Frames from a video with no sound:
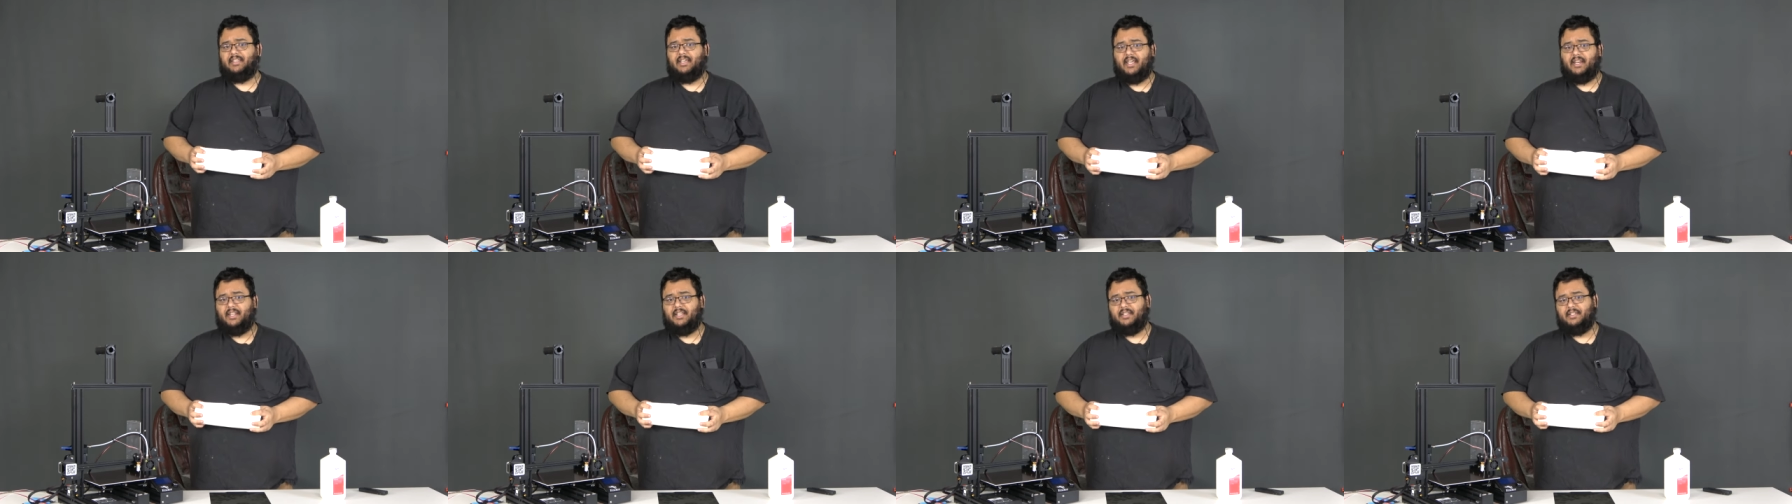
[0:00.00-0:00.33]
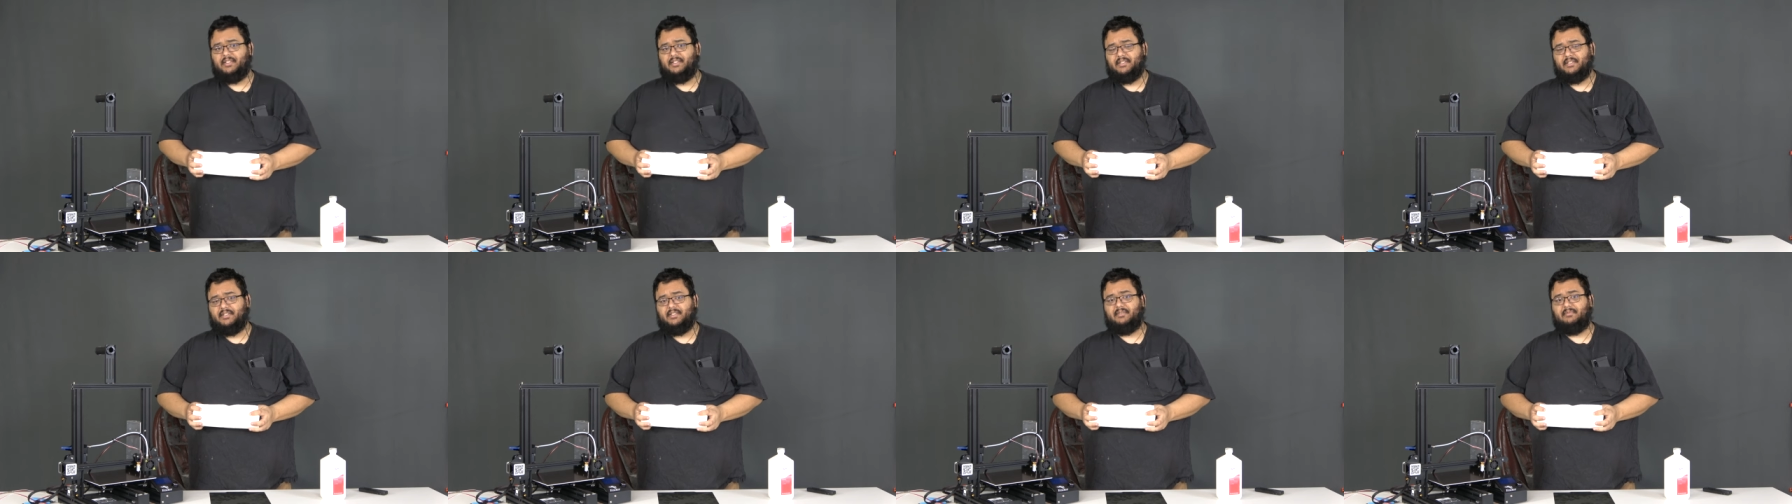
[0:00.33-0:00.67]
that
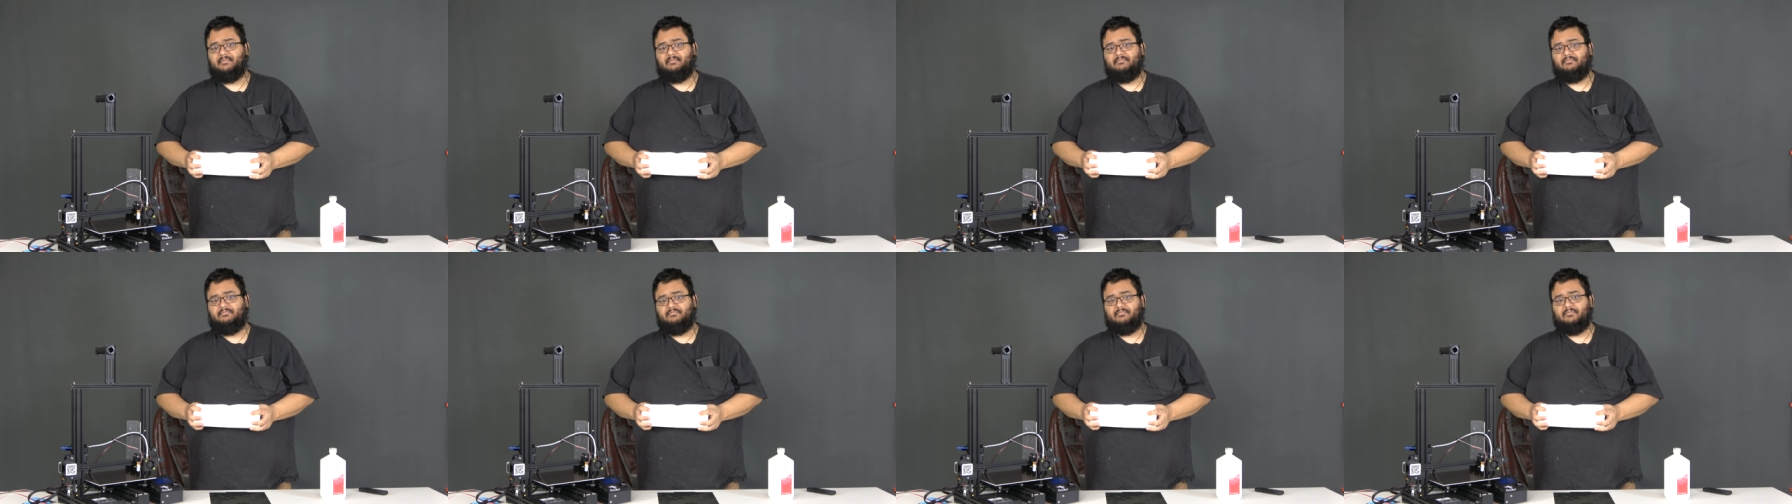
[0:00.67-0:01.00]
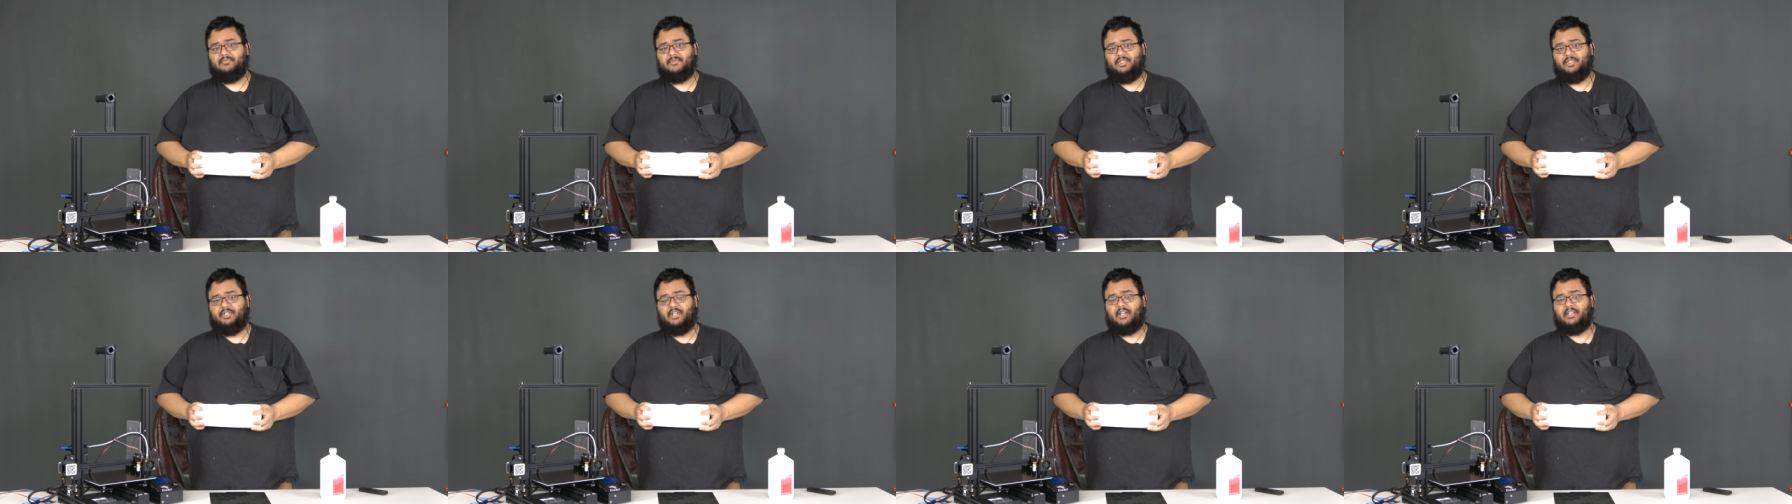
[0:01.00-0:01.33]
is
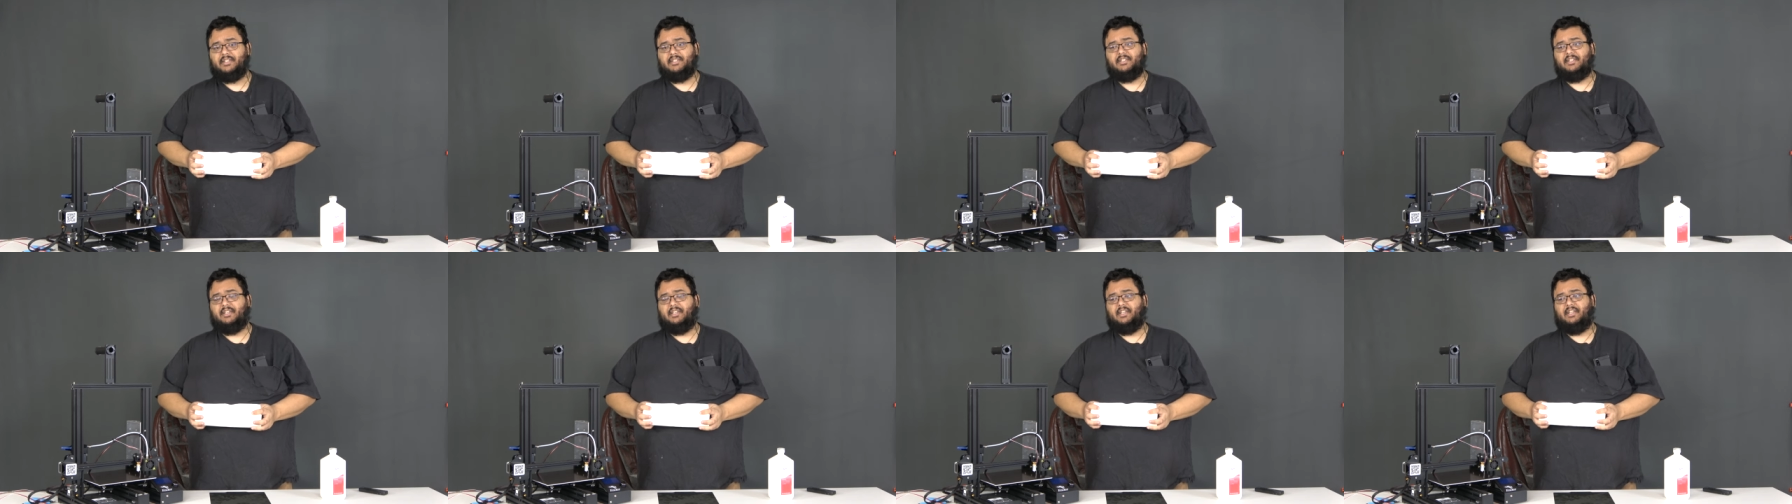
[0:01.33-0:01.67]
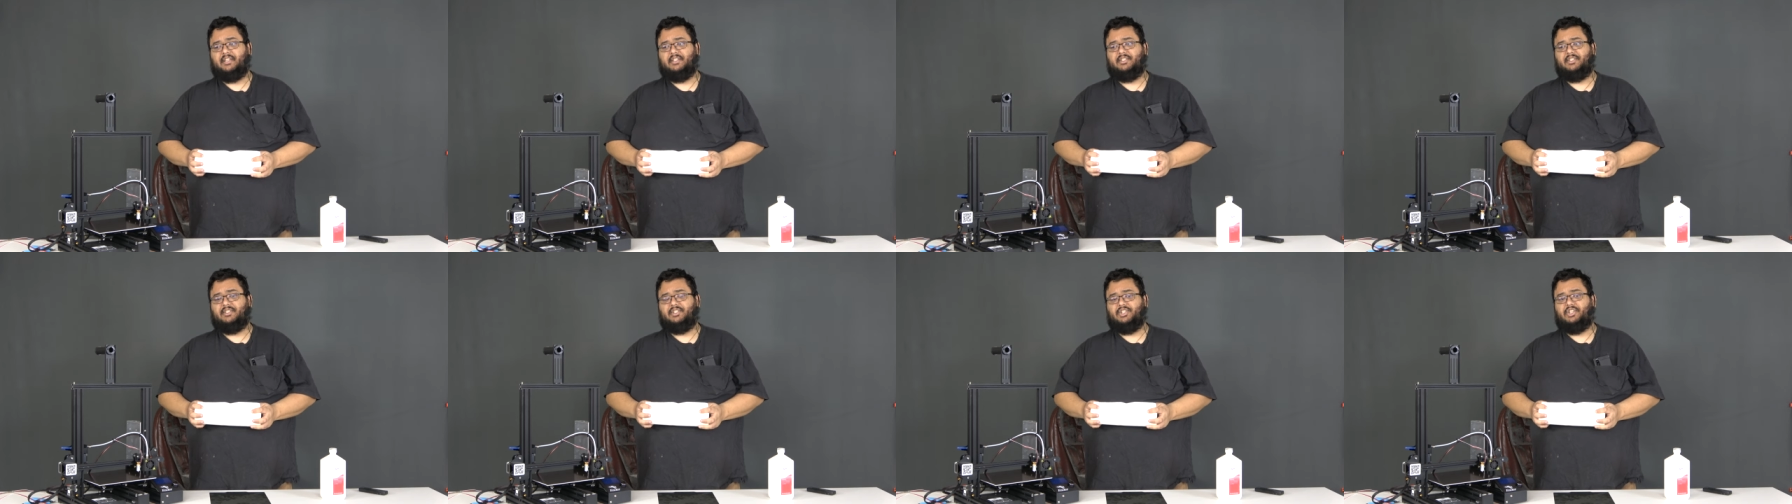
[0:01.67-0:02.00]
just
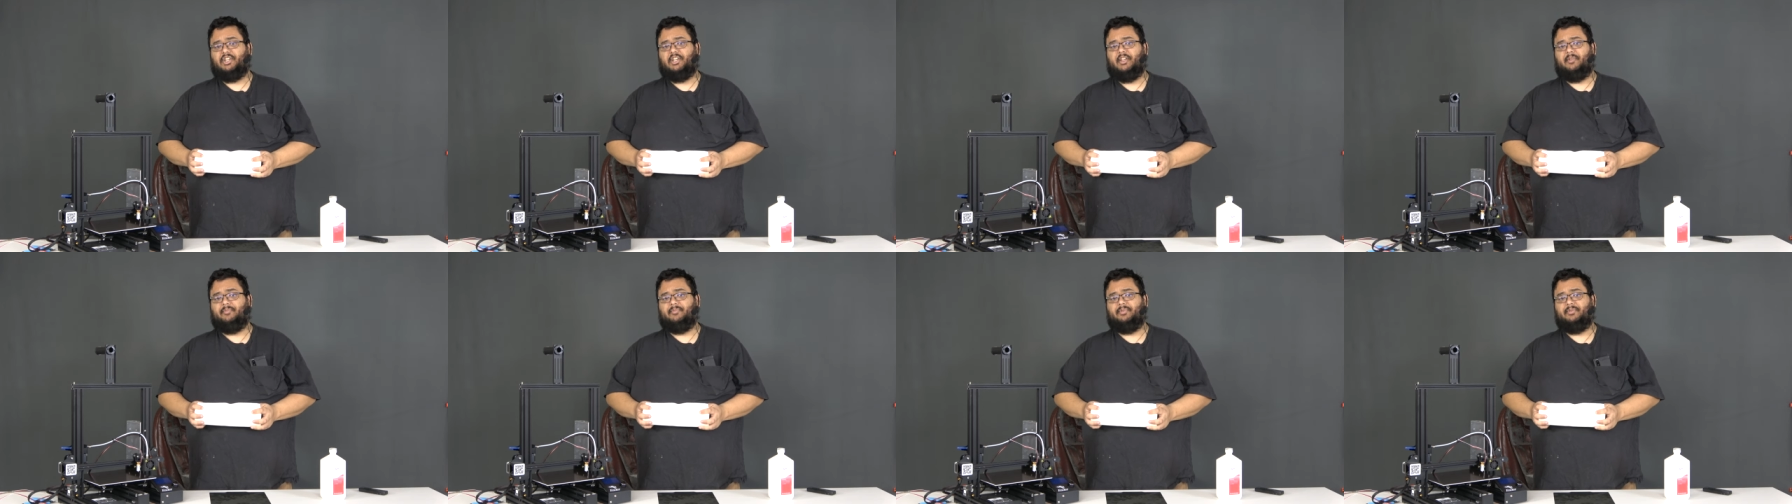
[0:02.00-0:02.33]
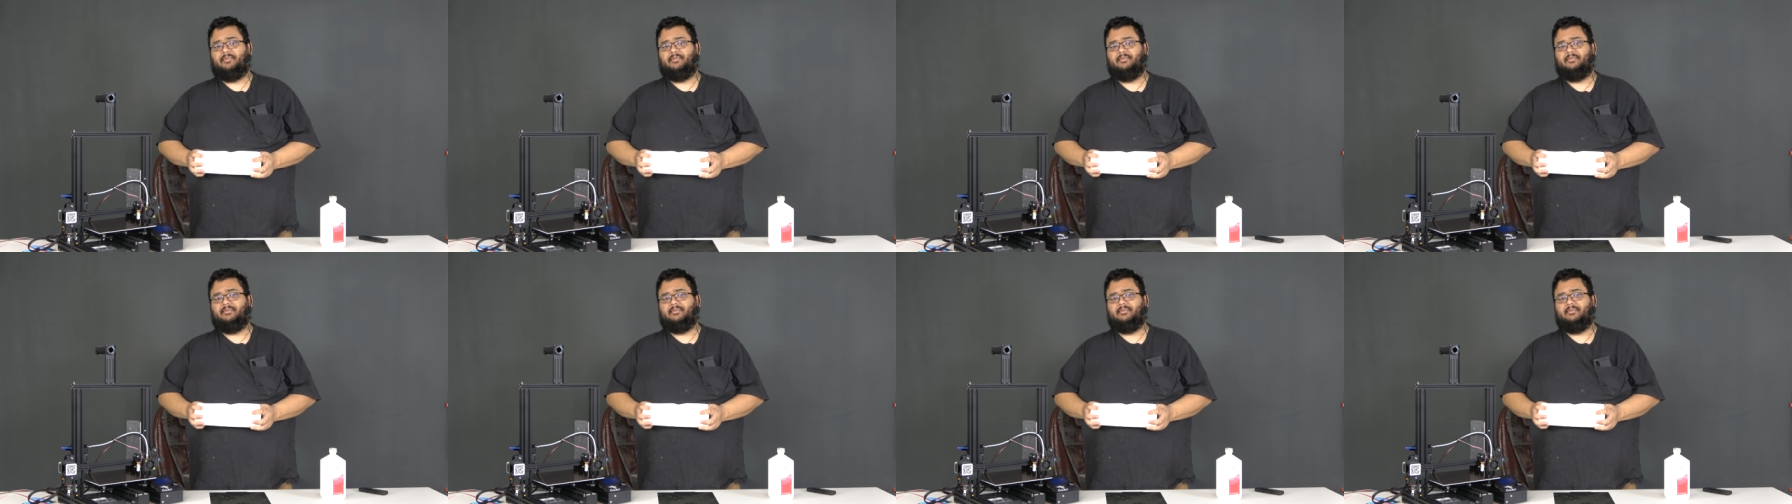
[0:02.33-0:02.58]
as cheap,